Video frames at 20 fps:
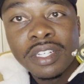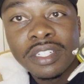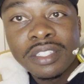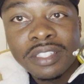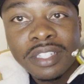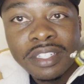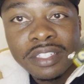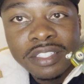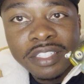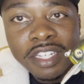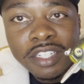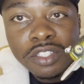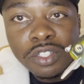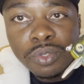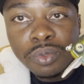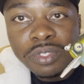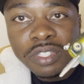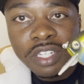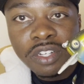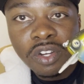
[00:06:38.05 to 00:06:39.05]
The G2
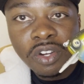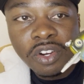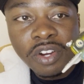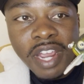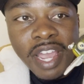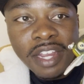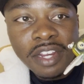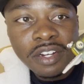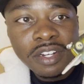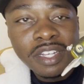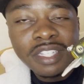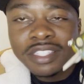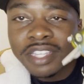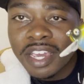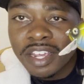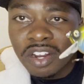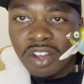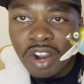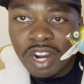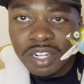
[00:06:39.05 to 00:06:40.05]
Cell Cracker. It's
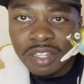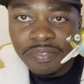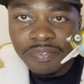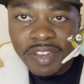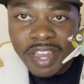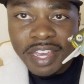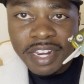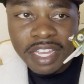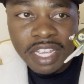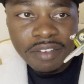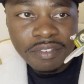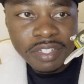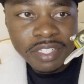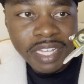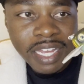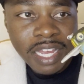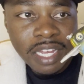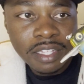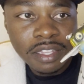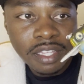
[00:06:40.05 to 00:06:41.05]
kind of hard to find every
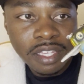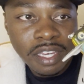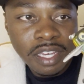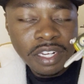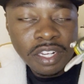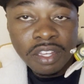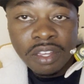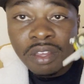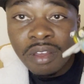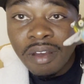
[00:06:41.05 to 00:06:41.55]
now and then.